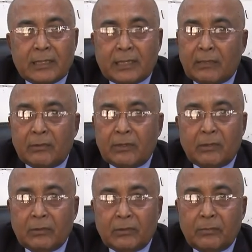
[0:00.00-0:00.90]
It cannot
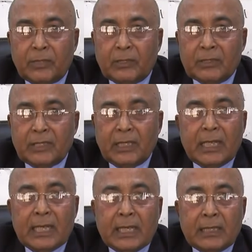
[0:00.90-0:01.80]
go through because they,
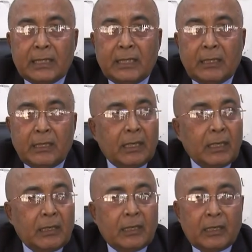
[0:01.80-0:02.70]
they,
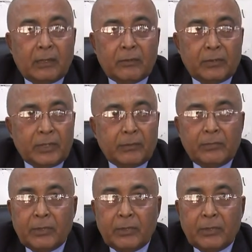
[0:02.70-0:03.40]
uh, we,